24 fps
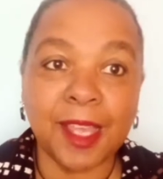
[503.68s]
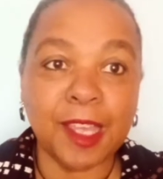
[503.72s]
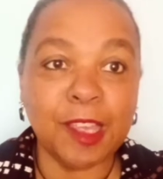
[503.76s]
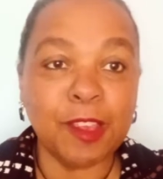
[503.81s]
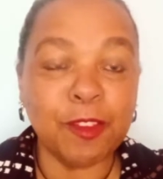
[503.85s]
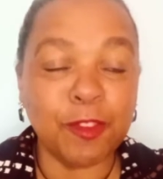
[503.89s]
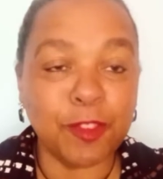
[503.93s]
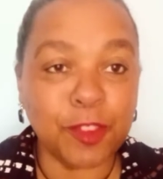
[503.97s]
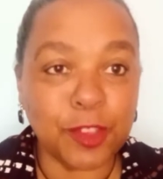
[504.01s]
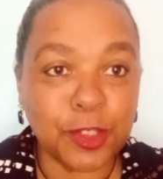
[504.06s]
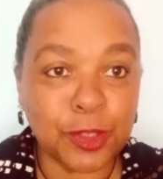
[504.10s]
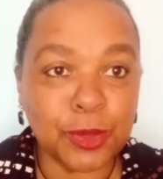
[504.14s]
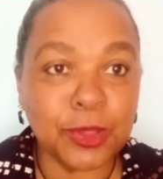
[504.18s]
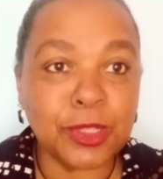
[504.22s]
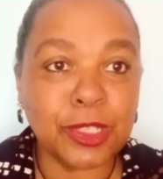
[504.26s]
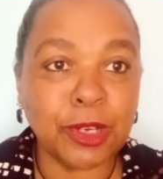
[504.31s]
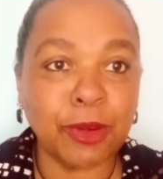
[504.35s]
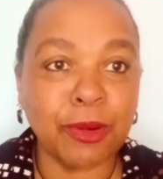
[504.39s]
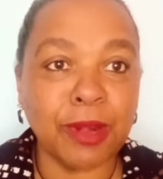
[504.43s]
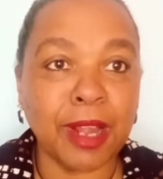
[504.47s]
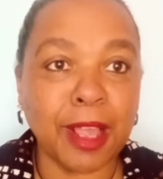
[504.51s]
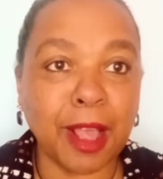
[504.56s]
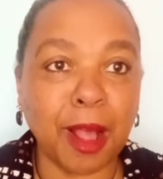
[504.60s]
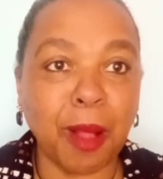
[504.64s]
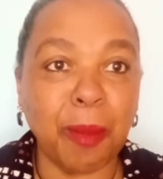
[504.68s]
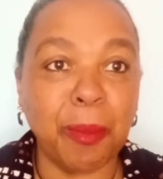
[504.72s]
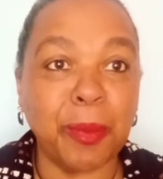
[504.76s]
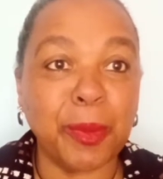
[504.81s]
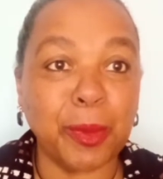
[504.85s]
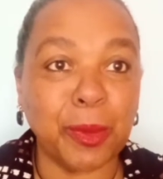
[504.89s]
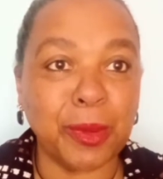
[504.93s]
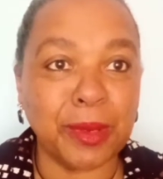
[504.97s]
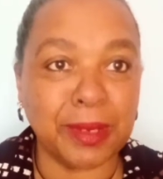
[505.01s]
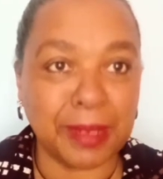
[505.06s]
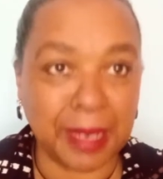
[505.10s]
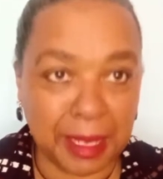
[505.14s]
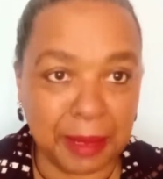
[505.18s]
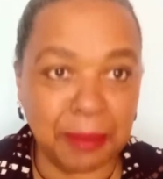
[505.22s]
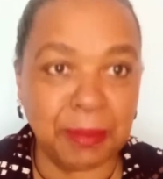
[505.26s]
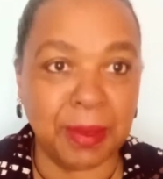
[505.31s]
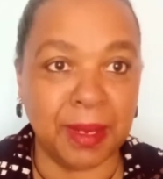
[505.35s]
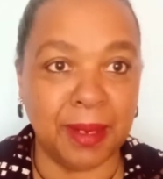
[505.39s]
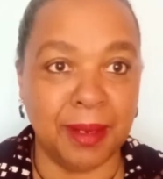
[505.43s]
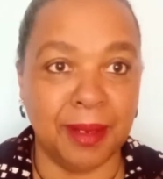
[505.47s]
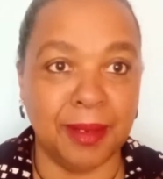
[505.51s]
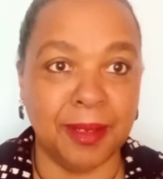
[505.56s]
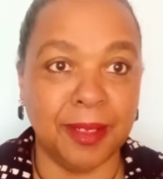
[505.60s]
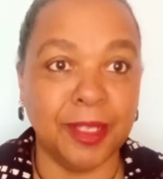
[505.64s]
if you don't help your
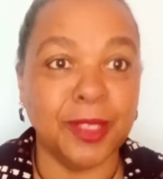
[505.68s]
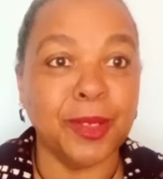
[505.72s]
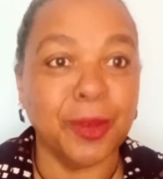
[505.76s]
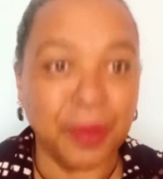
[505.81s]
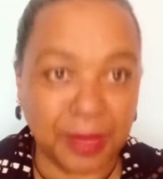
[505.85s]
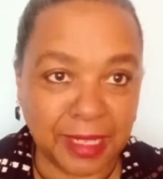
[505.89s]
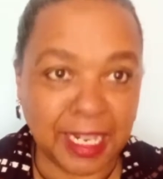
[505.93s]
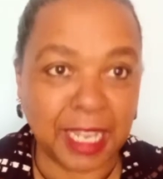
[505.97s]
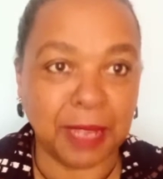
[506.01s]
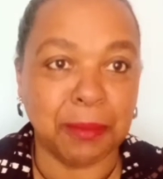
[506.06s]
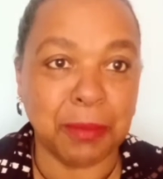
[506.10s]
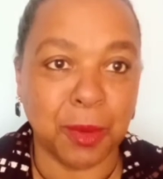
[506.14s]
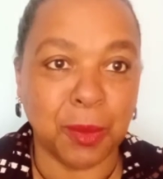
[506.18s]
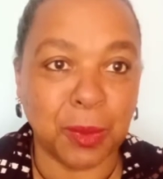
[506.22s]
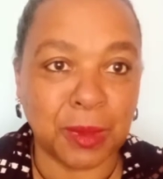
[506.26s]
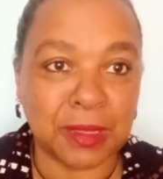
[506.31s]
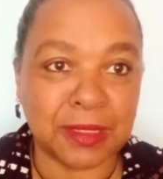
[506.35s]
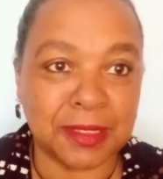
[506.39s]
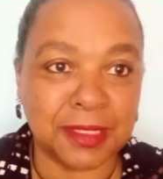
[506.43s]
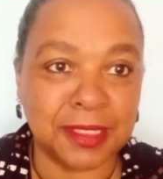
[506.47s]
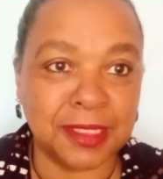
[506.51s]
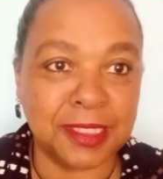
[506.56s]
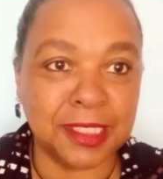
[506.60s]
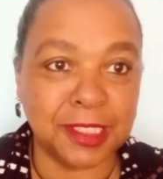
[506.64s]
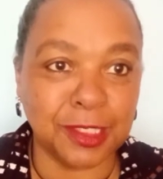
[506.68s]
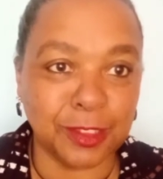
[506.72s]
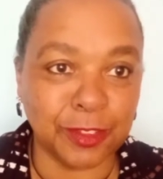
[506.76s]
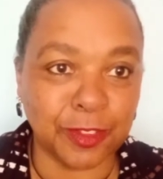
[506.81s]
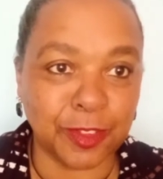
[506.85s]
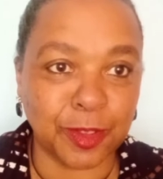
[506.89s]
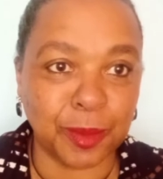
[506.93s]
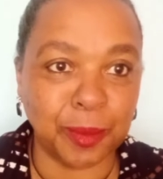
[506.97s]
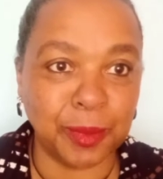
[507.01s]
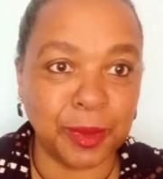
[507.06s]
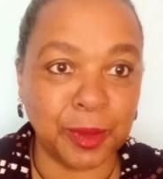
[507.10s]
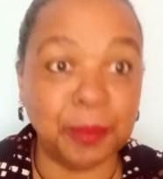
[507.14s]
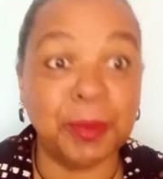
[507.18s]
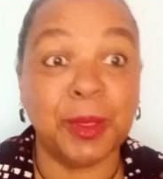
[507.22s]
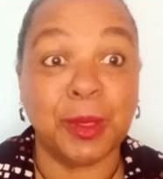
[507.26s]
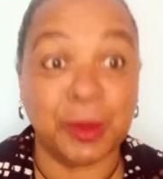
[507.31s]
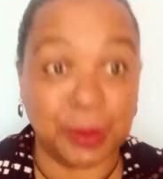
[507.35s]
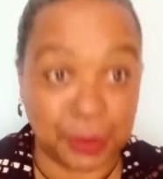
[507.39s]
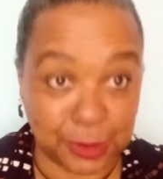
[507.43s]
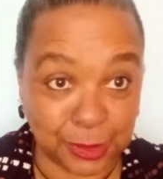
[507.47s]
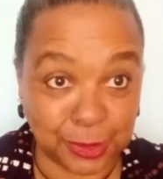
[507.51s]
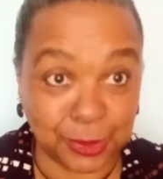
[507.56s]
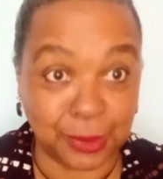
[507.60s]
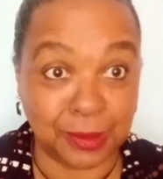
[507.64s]
neighbor will steal from you,
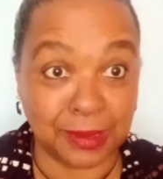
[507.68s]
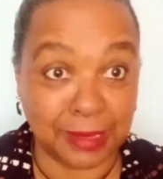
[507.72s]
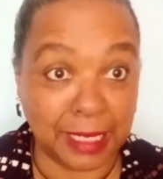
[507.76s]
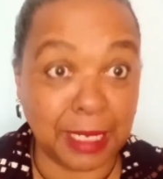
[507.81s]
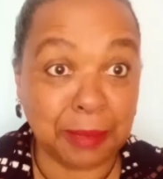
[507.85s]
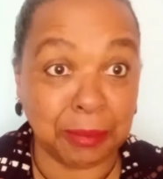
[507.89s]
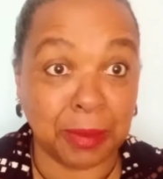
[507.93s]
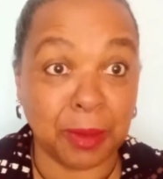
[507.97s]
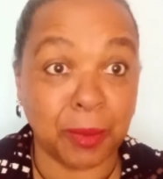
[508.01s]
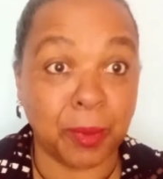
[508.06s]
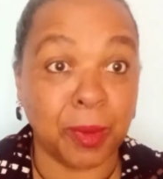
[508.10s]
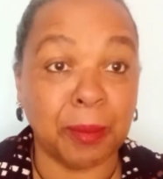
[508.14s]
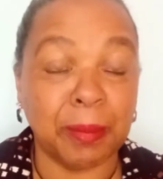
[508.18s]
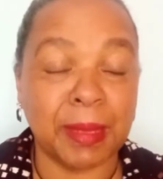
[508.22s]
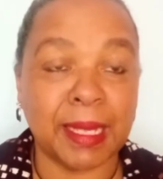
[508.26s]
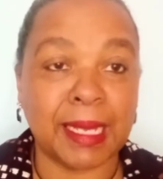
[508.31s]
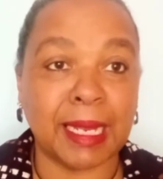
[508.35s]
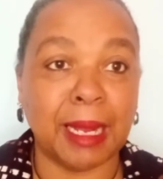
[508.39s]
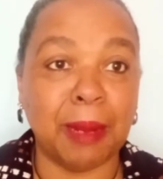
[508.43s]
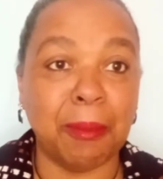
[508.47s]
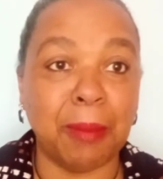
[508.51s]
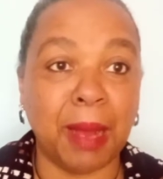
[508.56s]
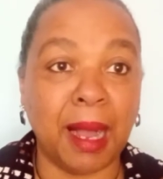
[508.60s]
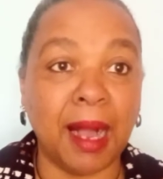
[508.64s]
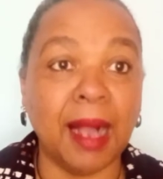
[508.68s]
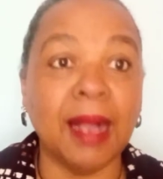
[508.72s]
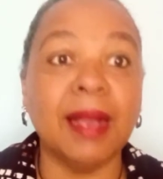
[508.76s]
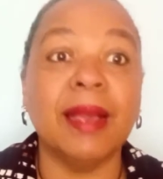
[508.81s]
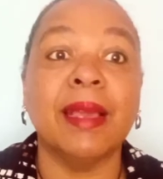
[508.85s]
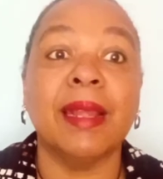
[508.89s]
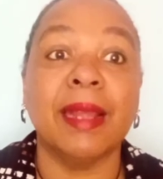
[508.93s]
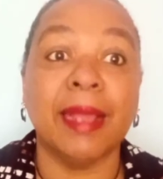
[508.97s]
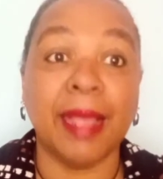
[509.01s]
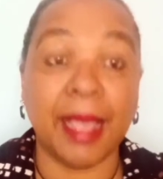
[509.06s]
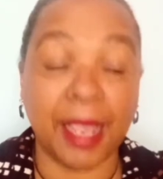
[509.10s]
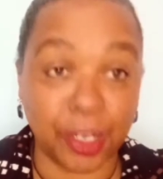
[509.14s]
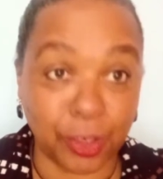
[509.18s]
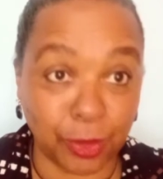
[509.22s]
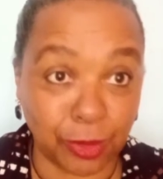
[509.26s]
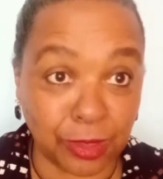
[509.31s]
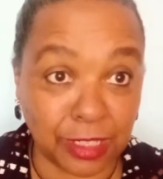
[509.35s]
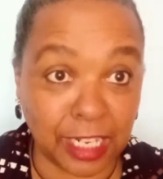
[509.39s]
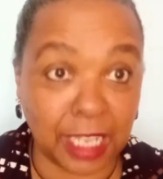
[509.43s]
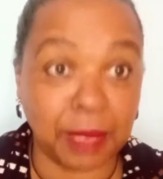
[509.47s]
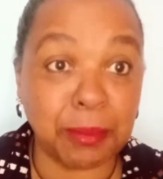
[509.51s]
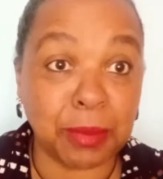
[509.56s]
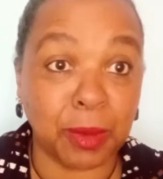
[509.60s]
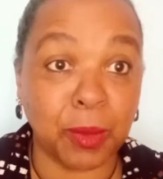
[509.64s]
because your neighbor will become hungry and your
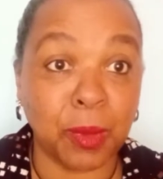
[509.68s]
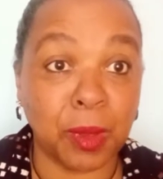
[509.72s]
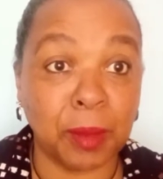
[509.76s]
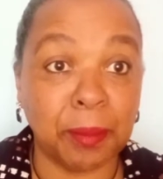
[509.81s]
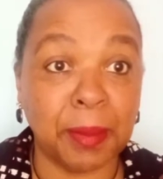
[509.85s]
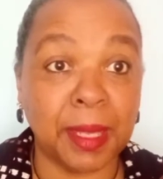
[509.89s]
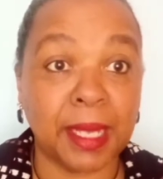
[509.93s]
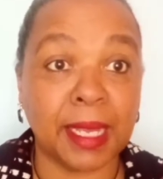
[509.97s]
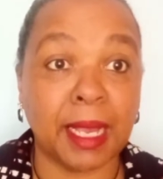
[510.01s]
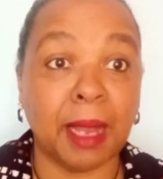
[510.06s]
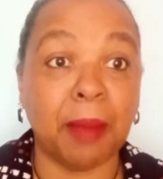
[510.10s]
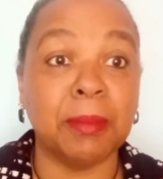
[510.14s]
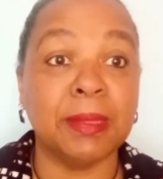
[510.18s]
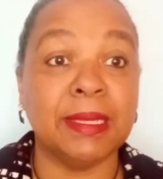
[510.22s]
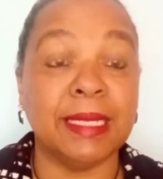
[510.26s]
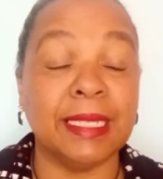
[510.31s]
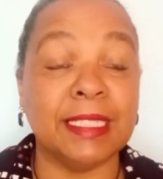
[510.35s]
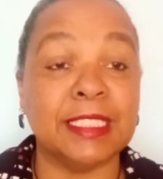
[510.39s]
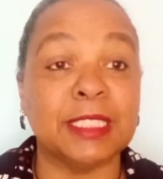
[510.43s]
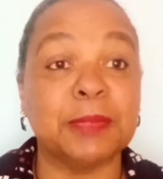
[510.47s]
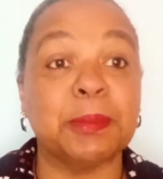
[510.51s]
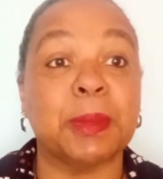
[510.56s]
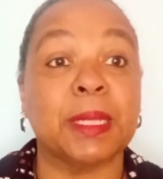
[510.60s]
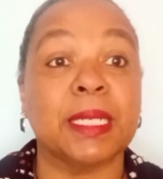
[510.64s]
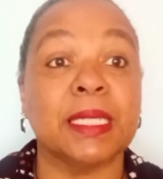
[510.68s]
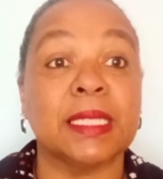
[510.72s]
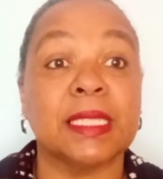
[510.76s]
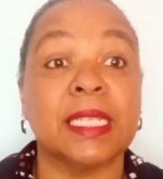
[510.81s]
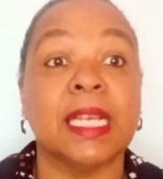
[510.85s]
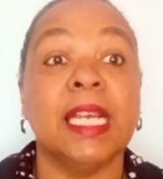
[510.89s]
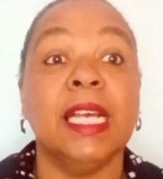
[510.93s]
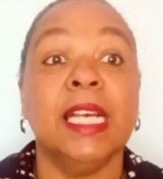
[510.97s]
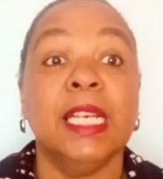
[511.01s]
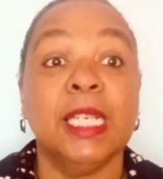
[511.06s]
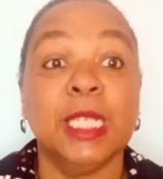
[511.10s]
neighbor will become desperate.